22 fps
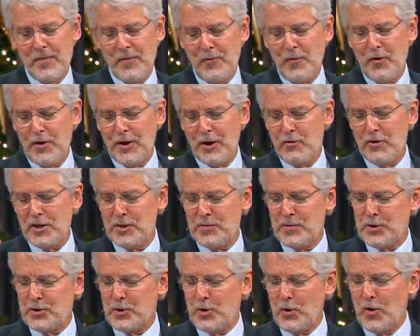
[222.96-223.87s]
for the
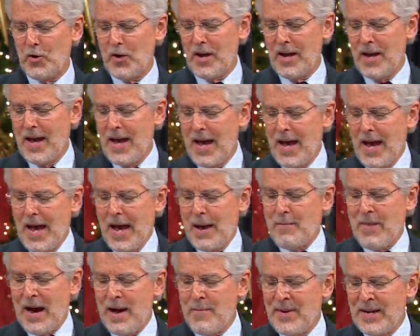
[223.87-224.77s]
Christmas story
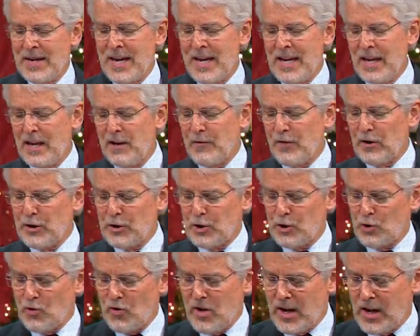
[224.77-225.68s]
by beginning in
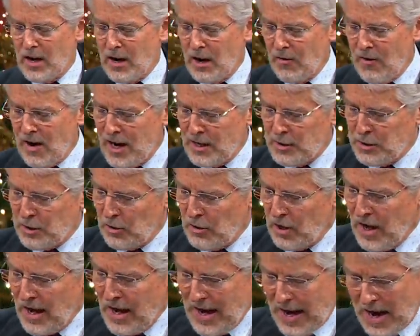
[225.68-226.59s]
verse 3. All right,
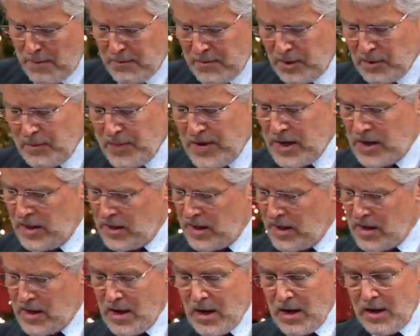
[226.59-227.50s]
so I'm going to be in
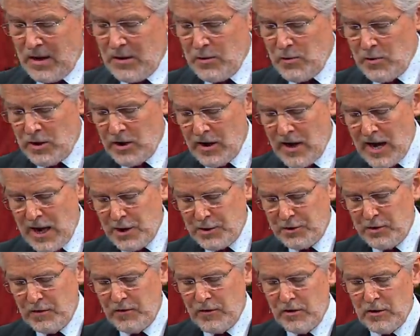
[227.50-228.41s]
the New
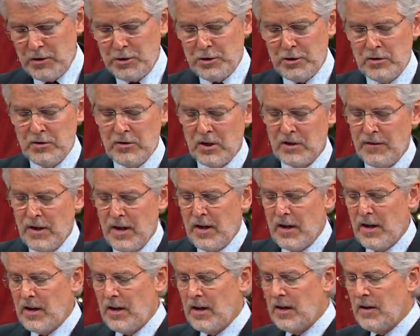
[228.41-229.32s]
International Version.
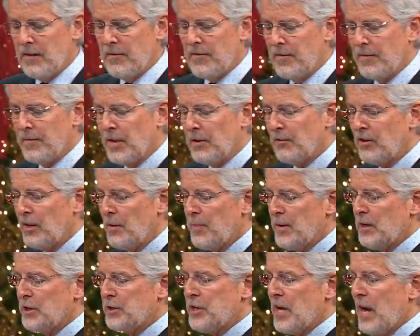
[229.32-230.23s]

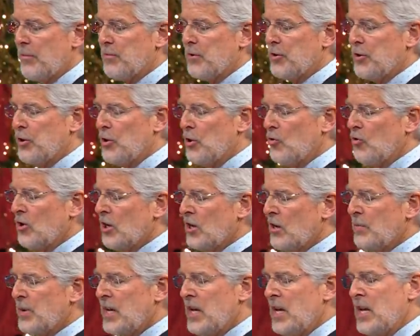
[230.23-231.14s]
Philippians chapter 2, we're going
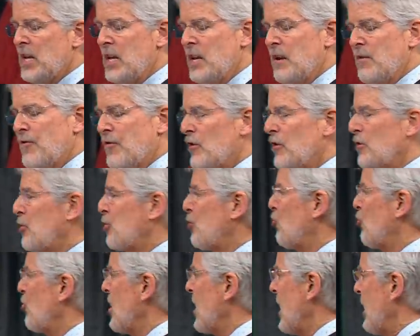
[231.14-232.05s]
to begin in verse
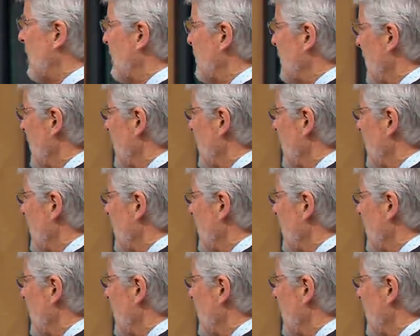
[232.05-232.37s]
3.